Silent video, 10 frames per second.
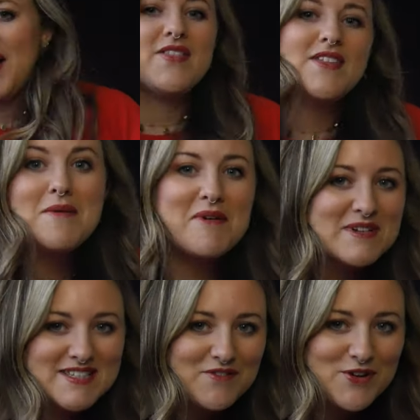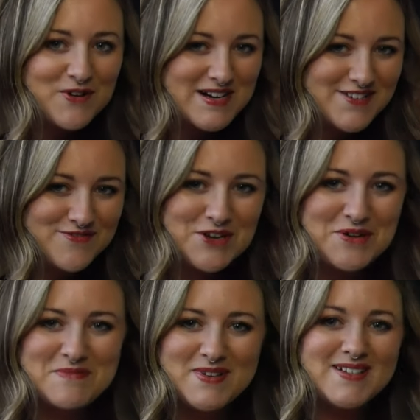I think there might be 7 or 8 of
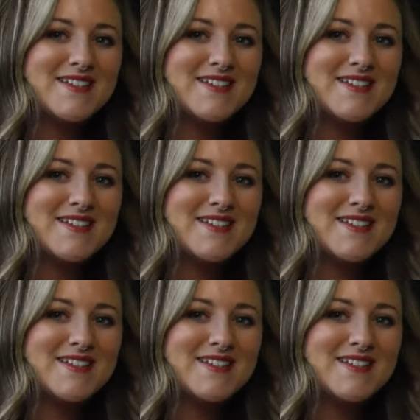them.